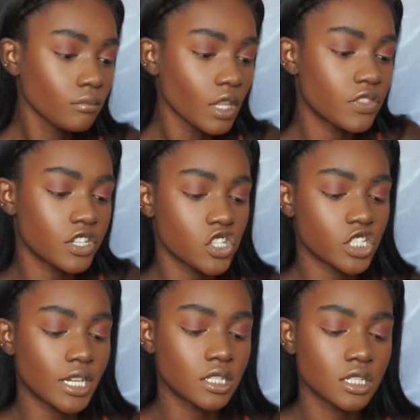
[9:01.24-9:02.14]
this
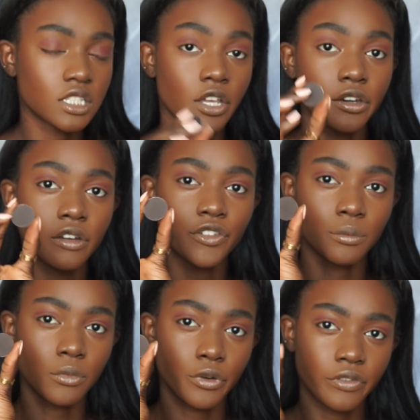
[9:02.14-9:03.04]
shade Stunner
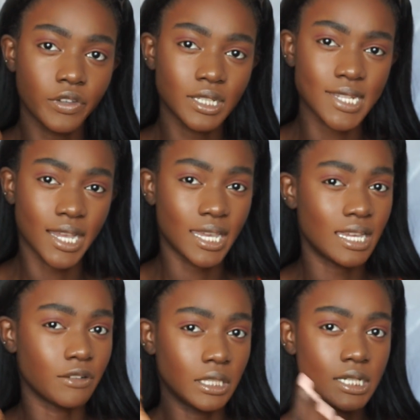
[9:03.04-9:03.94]
from Morphe. It's like
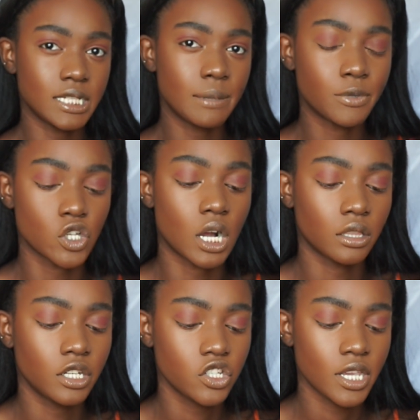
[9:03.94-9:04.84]
a really deep
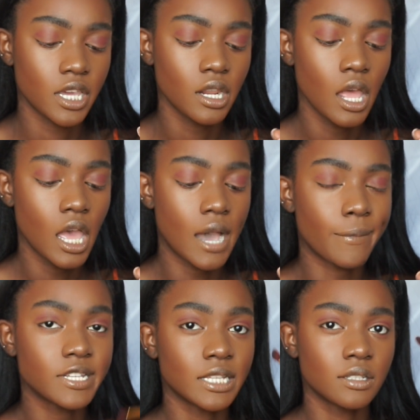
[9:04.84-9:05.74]
chocolatey shade. I'm
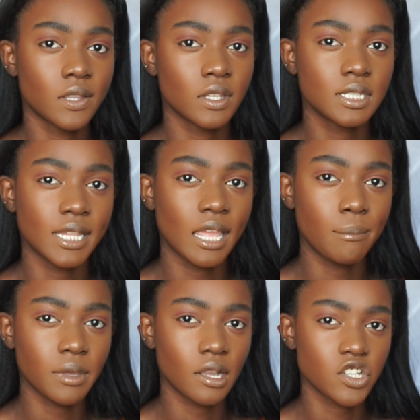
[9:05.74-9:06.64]
gonna take this on the
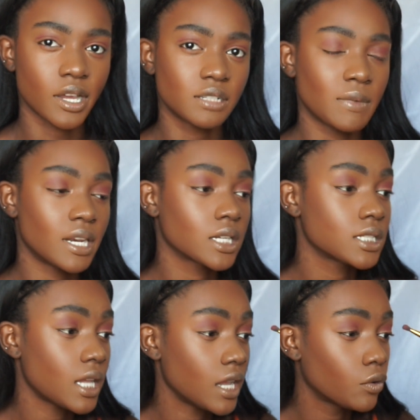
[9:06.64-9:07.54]
same BH
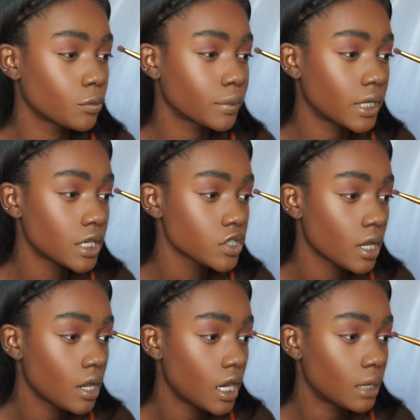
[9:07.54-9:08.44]
Cosmetics angled brush.
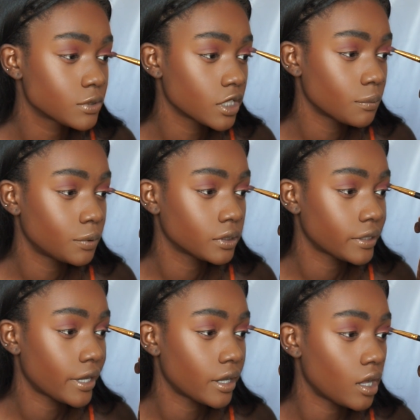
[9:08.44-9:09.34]
I'm just gonna put
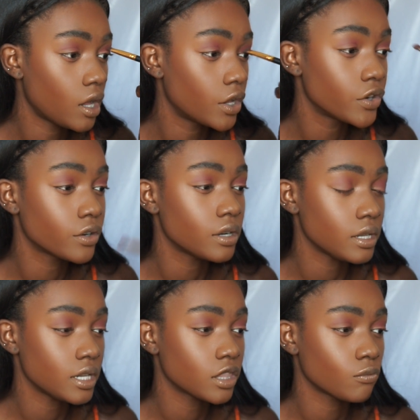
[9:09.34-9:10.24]
that
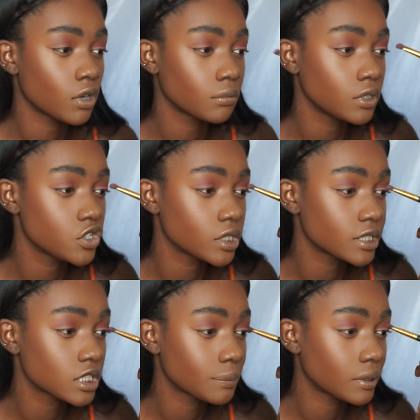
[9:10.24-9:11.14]
underneath where we
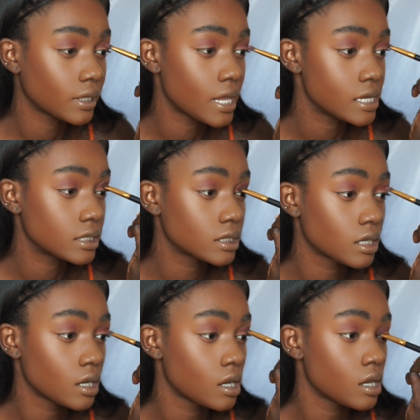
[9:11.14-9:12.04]
just placed
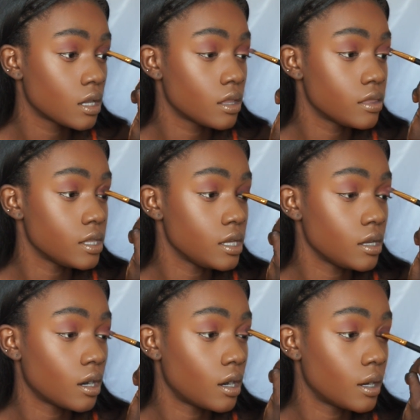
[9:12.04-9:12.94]
the